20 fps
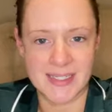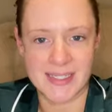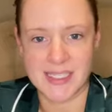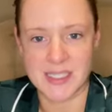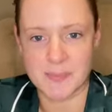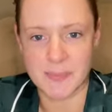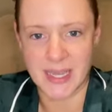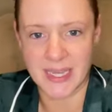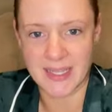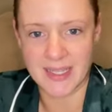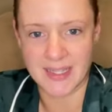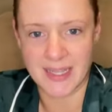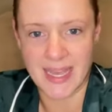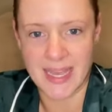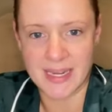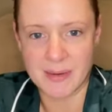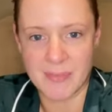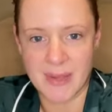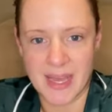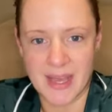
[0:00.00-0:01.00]
to
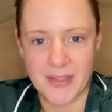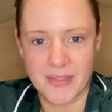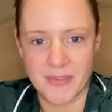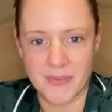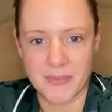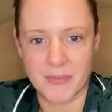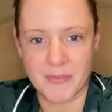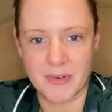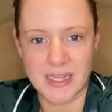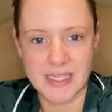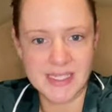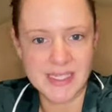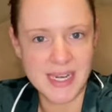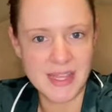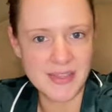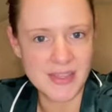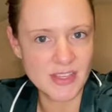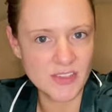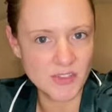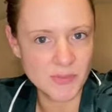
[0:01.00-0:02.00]
speculate about the reason I
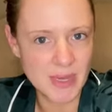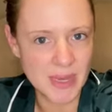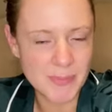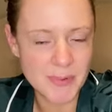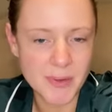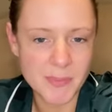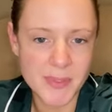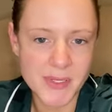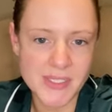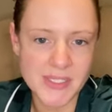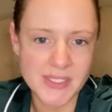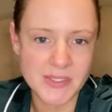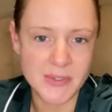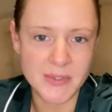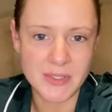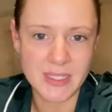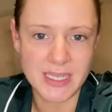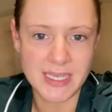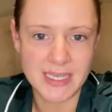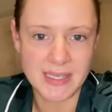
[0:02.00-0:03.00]
think she might be on personal
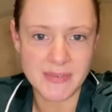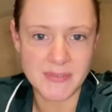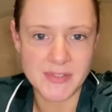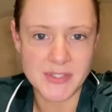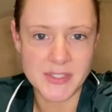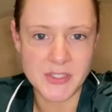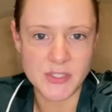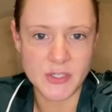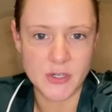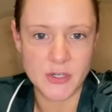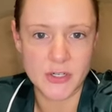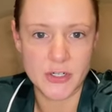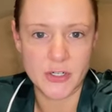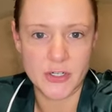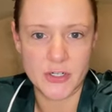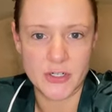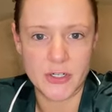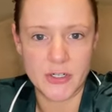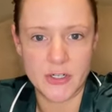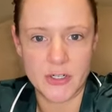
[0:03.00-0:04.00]
leave, so
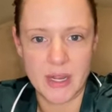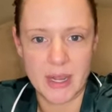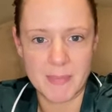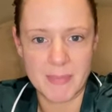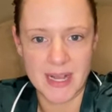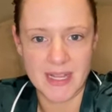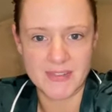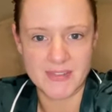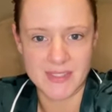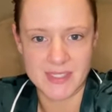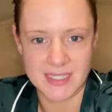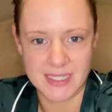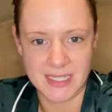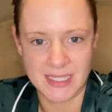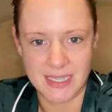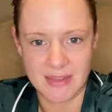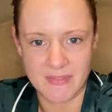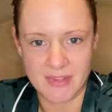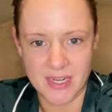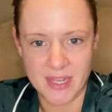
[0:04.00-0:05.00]
I might just
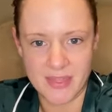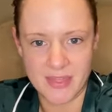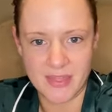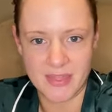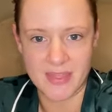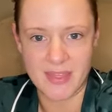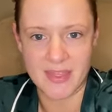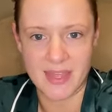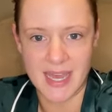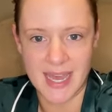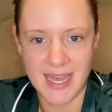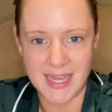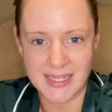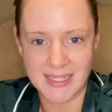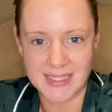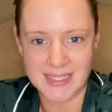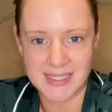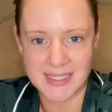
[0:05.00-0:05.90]
leave it at that.